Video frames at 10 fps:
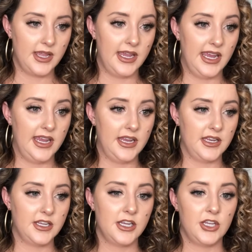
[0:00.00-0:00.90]

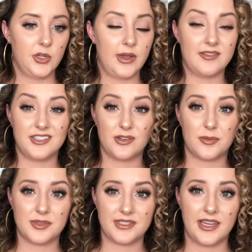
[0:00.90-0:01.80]
And you have
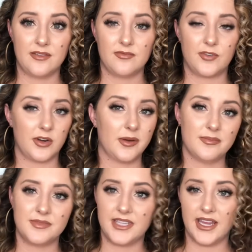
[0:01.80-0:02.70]
0% for,
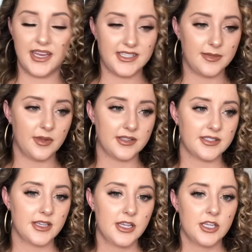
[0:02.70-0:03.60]
say, 18 months.
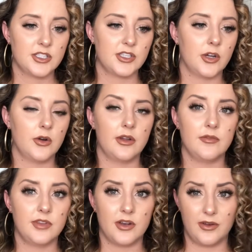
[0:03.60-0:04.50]
So,
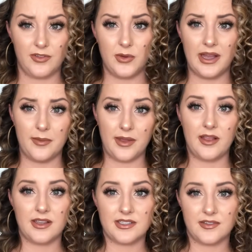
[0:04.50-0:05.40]
you know, if you had a
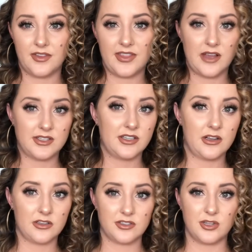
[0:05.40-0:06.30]
balance of
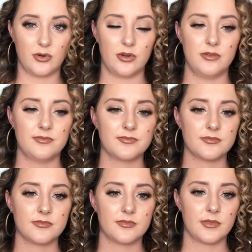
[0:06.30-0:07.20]
$1,000 total,
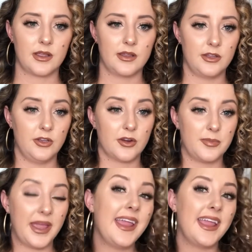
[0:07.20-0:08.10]
you're
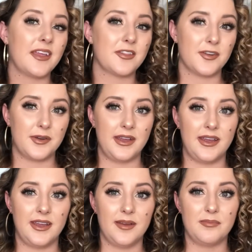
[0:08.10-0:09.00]
paying
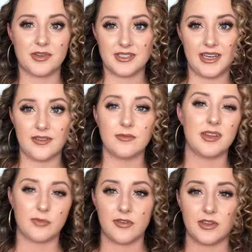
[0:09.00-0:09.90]
30%,
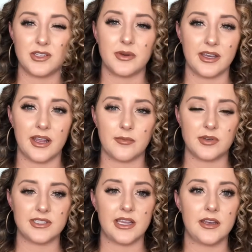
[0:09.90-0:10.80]
roughly
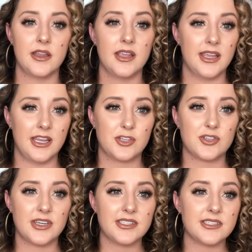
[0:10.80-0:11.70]
29%
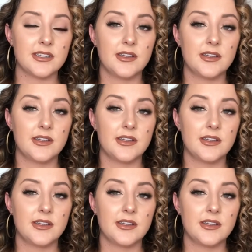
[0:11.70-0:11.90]
interest.